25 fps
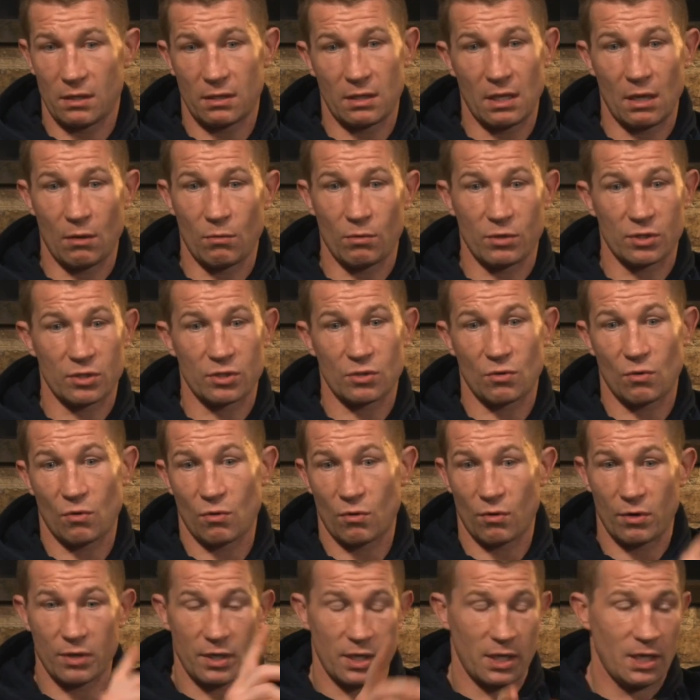they would have
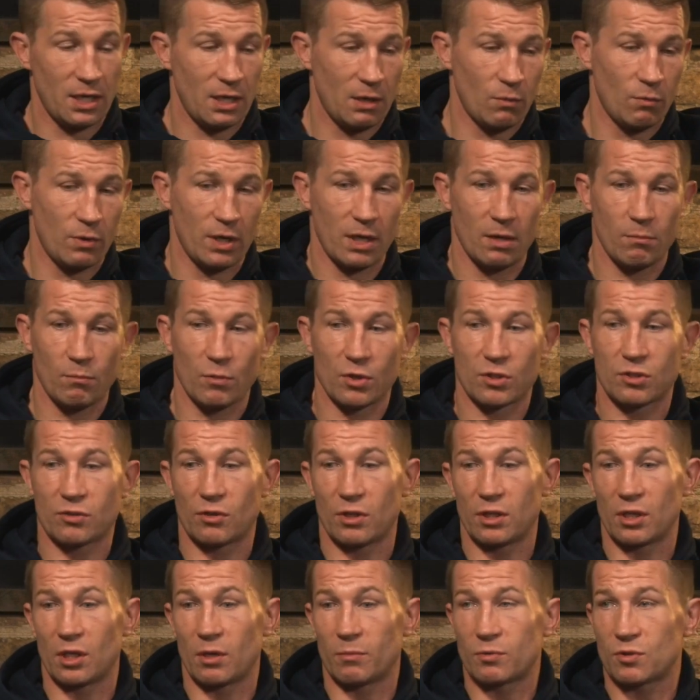scored. We
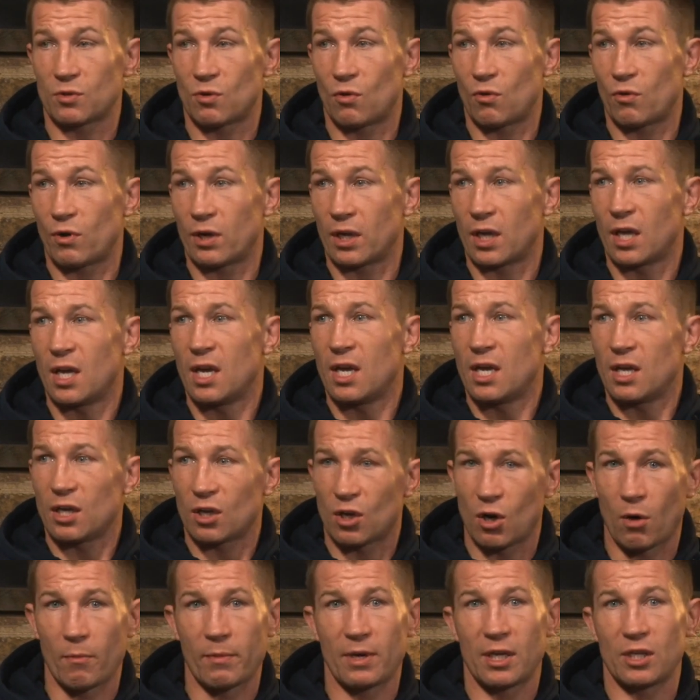Munster ended up scoring,
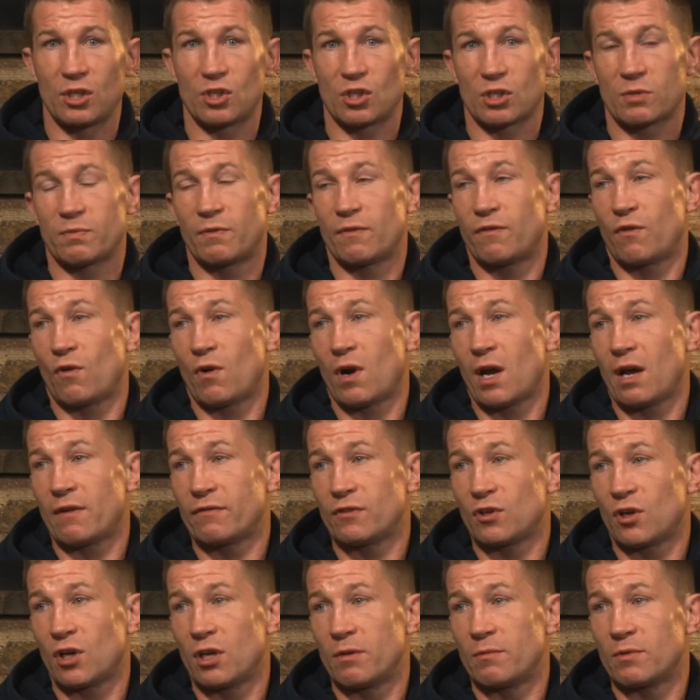coming in just before
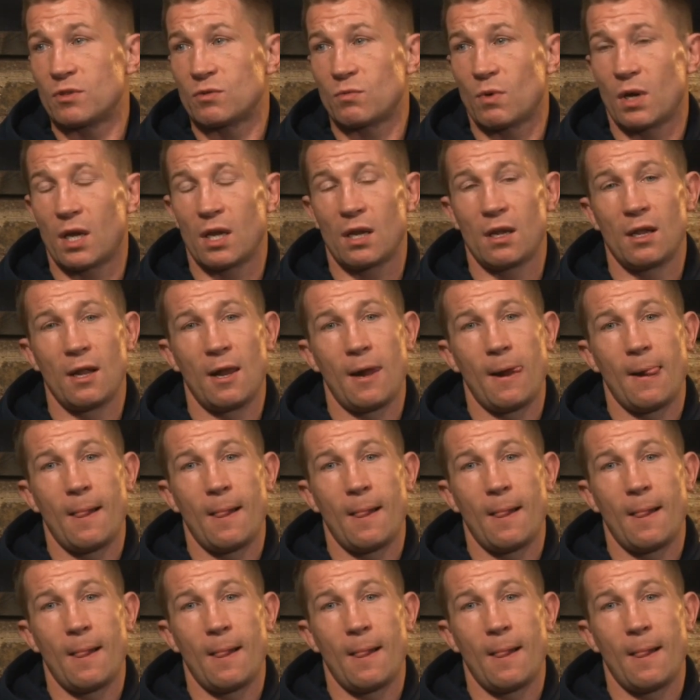half time as well,